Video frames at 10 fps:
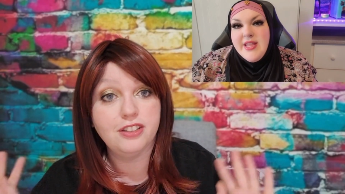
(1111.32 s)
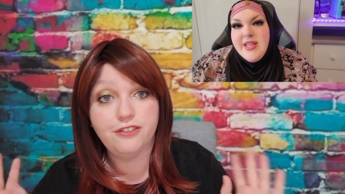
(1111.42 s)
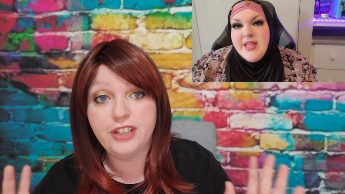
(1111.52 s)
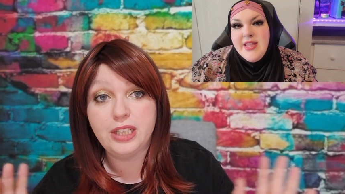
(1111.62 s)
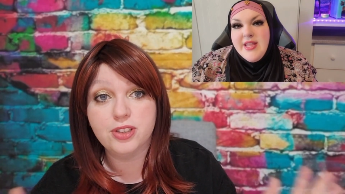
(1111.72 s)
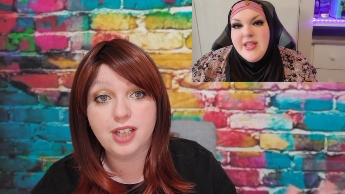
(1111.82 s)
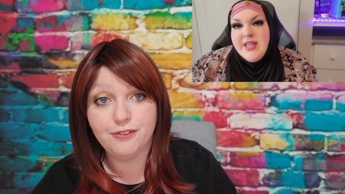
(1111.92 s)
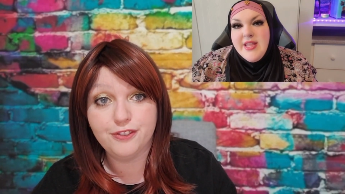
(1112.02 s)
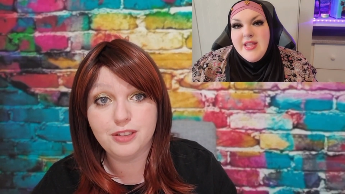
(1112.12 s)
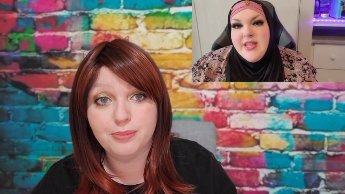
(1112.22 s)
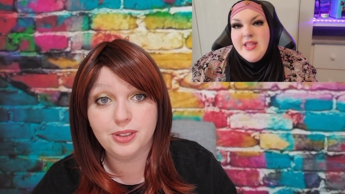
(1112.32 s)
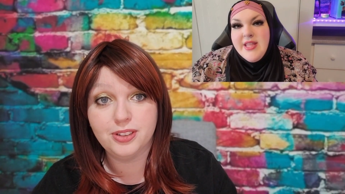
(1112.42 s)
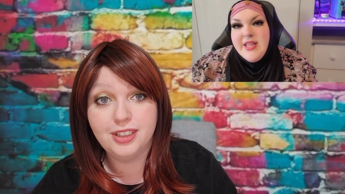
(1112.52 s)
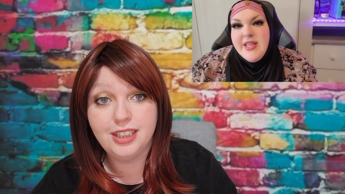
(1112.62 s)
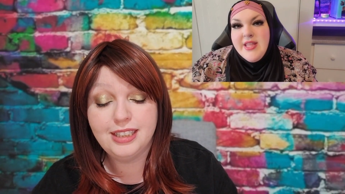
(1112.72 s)
Speaker 1: to feel comfortable.
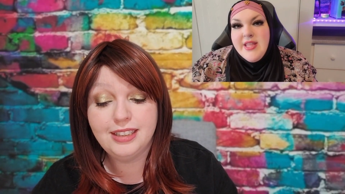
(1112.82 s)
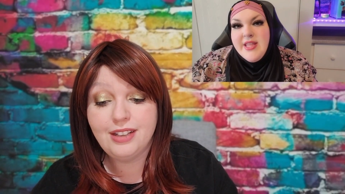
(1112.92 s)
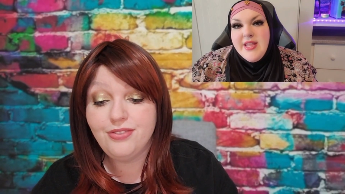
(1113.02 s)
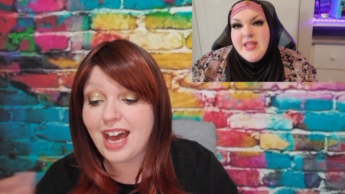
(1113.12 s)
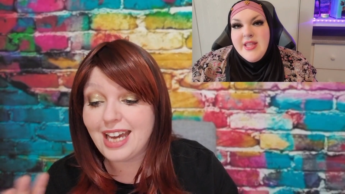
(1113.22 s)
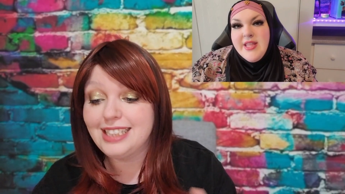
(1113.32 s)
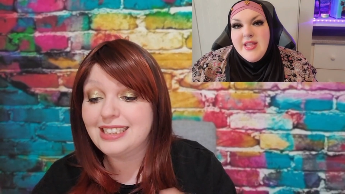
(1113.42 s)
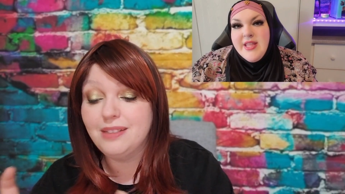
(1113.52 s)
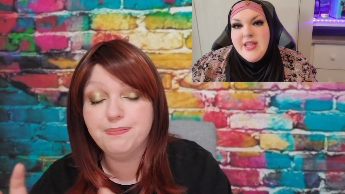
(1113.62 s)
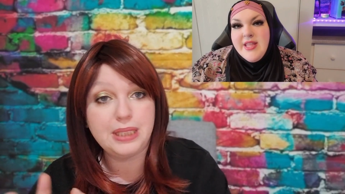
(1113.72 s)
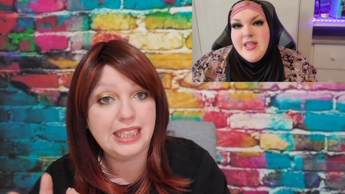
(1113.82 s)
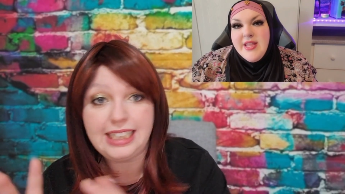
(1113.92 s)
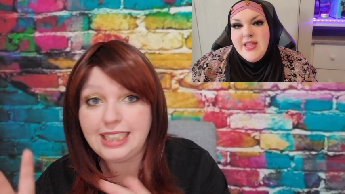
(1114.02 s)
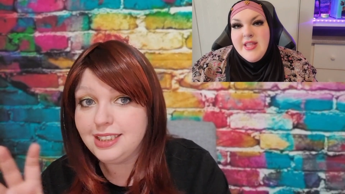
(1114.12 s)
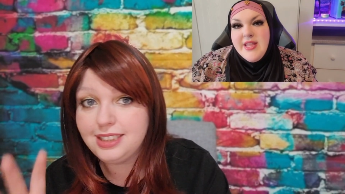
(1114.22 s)
That is
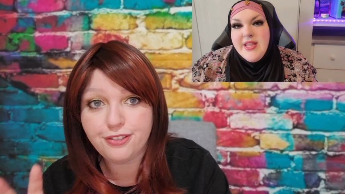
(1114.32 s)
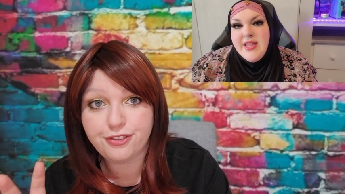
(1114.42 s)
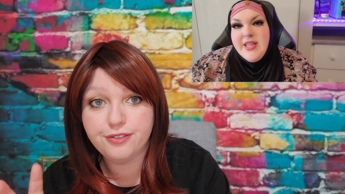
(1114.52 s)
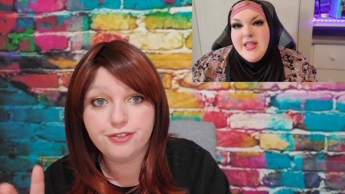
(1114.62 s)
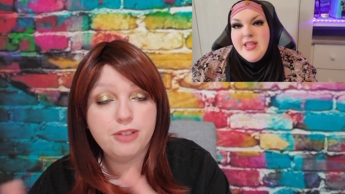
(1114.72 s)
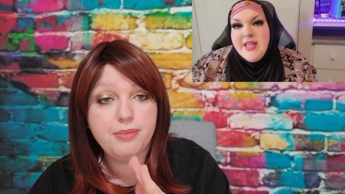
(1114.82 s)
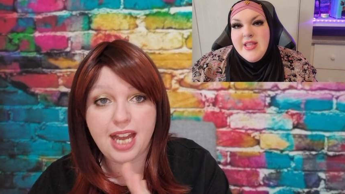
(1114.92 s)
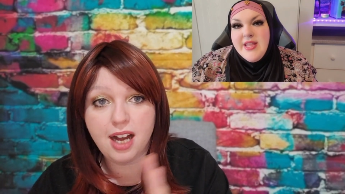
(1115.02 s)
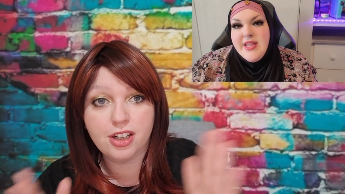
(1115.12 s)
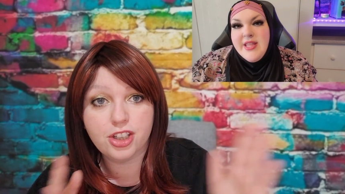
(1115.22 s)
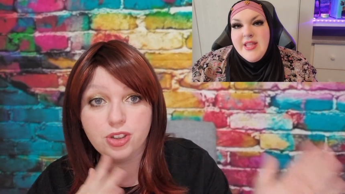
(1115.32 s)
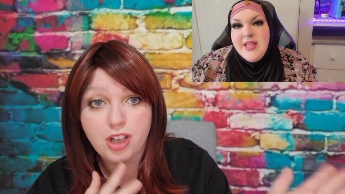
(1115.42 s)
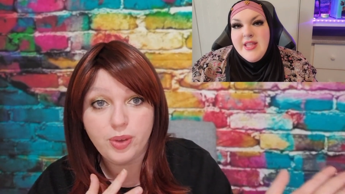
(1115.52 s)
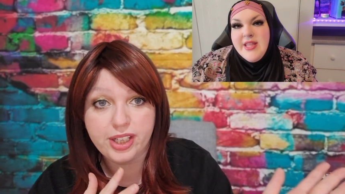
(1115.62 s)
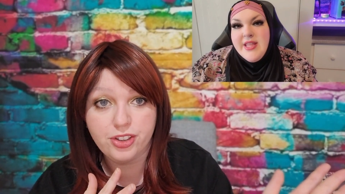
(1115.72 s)
completely different from the arc you're
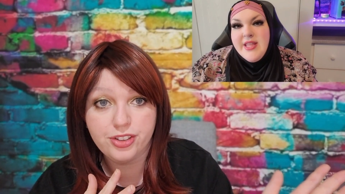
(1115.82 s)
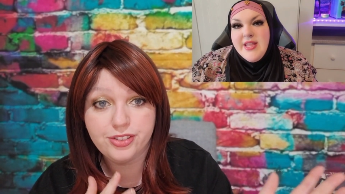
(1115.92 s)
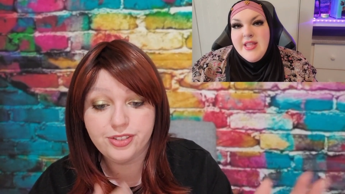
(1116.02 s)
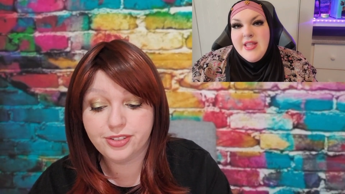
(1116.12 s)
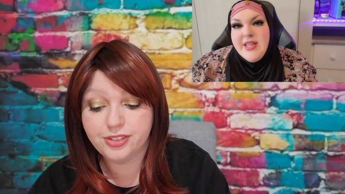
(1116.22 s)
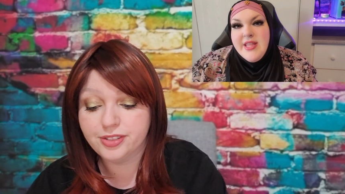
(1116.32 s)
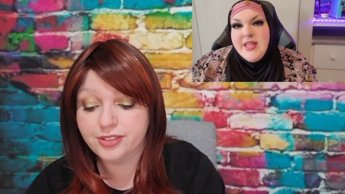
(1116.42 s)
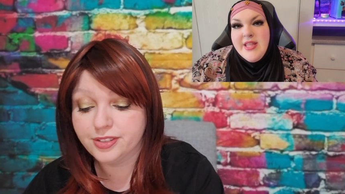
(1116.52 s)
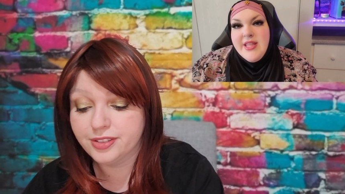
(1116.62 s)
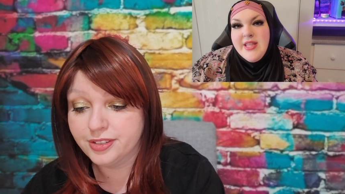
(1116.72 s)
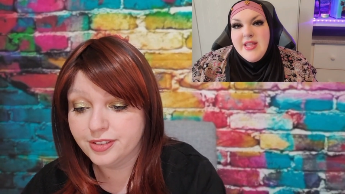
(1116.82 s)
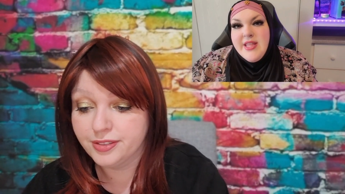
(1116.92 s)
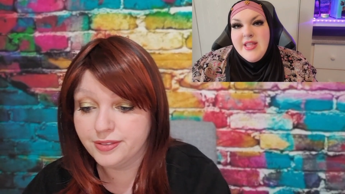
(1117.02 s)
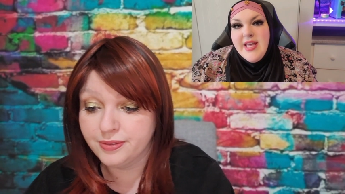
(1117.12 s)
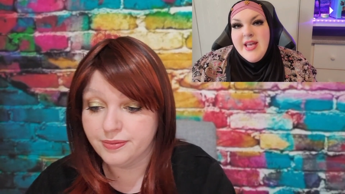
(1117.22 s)
going on.
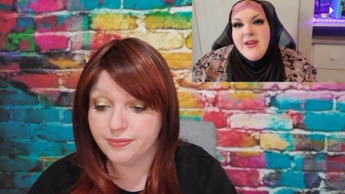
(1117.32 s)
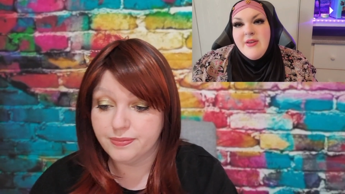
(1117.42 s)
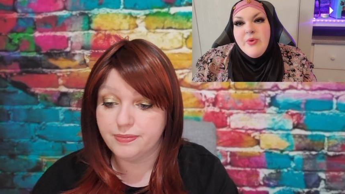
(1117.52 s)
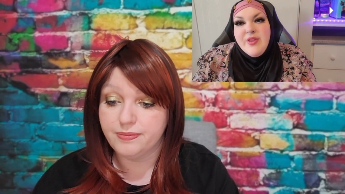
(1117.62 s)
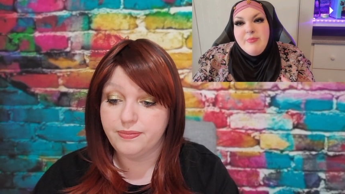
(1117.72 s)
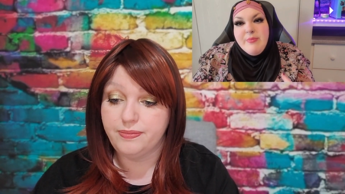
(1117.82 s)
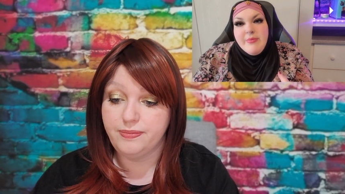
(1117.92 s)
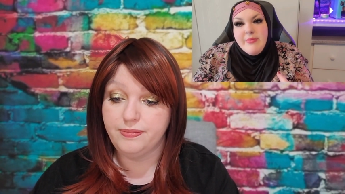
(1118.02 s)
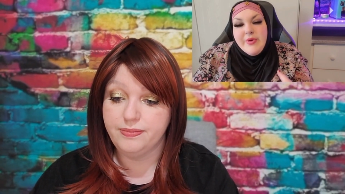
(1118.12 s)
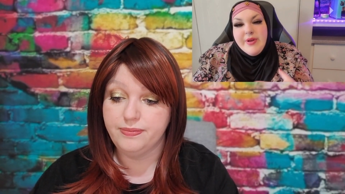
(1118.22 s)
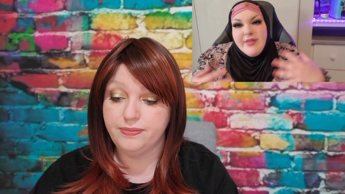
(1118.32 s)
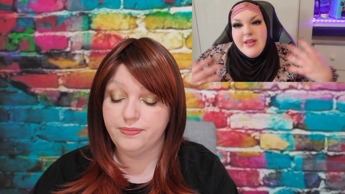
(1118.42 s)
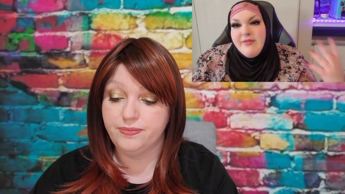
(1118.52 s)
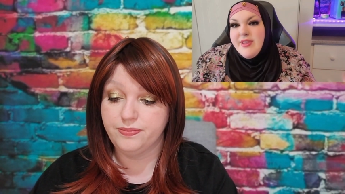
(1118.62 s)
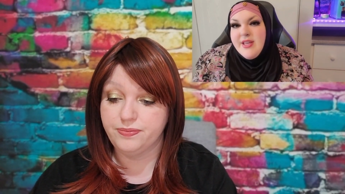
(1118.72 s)
Speaker 2: Then with
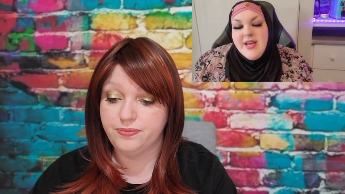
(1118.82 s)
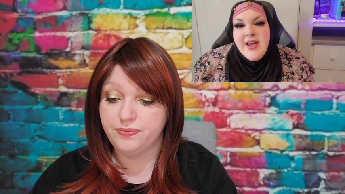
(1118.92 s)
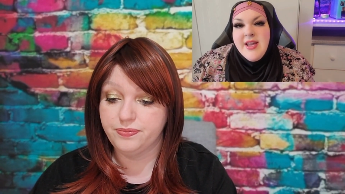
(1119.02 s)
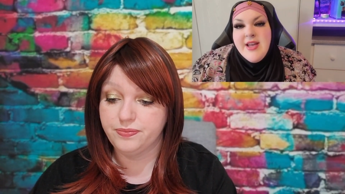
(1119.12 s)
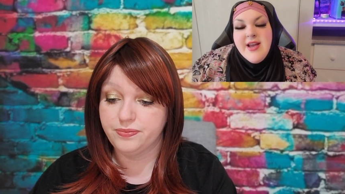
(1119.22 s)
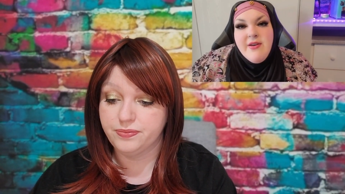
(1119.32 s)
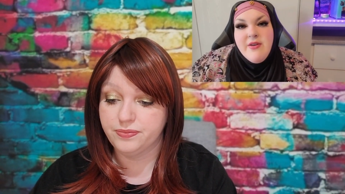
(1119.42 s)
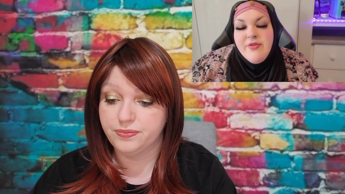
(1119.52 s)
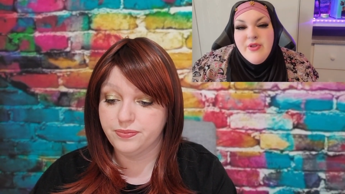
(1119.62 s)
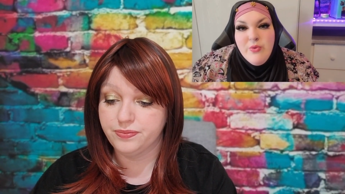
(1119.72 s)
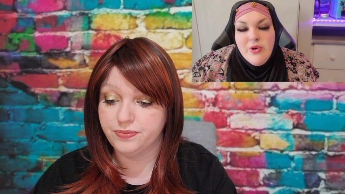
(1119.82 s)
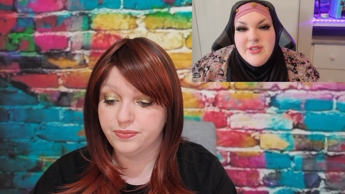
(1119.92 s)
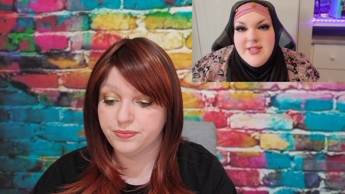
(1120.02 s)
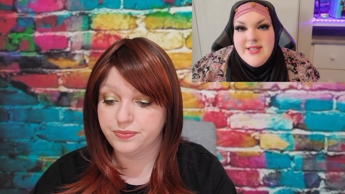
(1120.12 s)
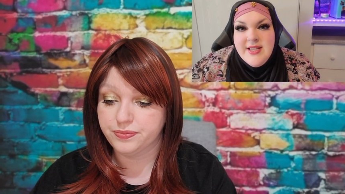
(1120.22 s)
everything hanging out for the
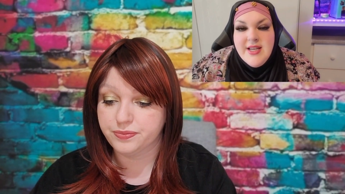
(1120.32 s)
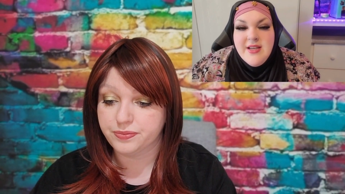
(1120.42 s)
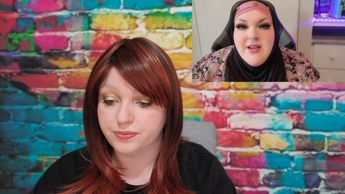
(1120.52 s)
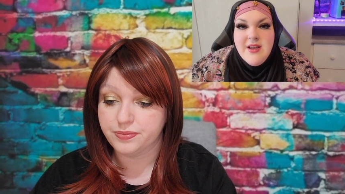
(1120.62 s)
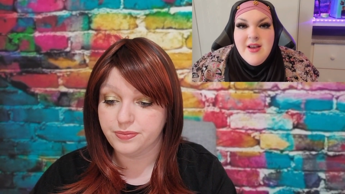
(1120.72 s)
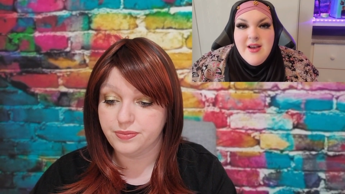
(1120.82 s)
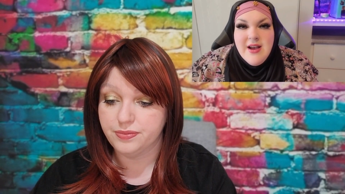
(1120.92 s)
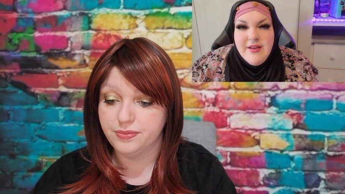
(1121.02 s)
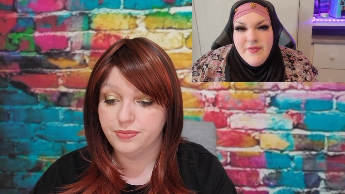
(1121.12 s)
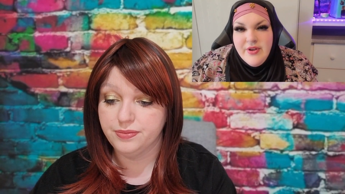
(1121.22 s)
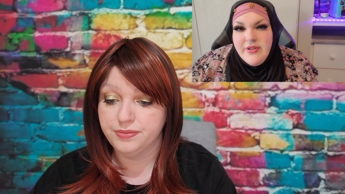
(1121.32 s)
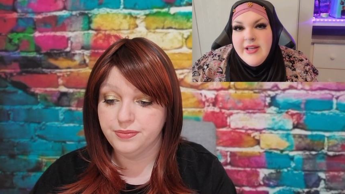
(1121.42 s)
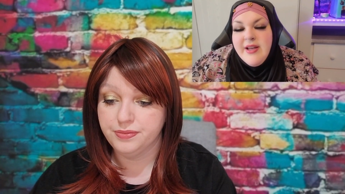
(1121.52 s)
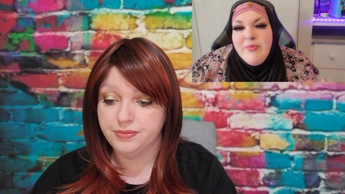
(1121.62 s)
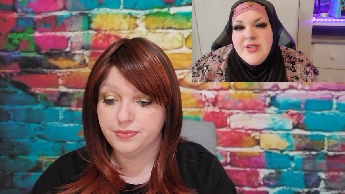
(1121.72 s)
world to see, I feel
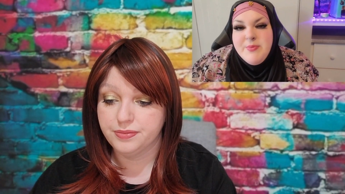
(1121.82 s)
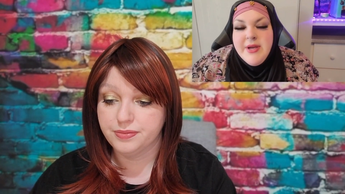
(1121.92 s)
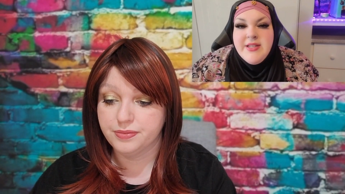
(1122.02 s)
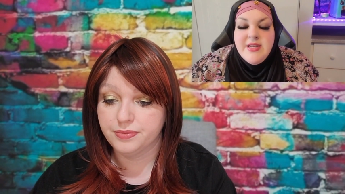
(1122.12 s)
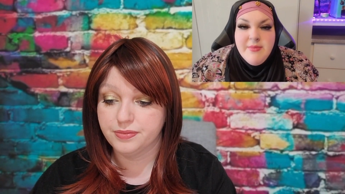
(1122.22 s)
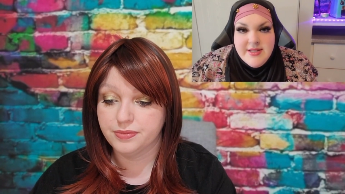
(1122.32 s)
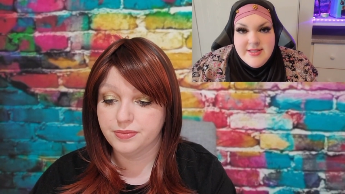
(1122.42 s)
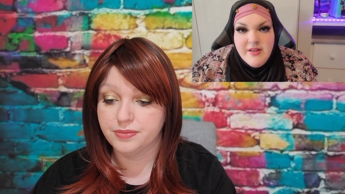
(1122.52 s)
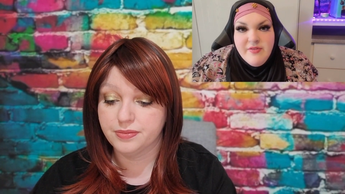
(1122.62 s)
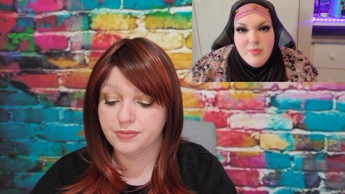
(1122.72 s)
like I'm respecting myself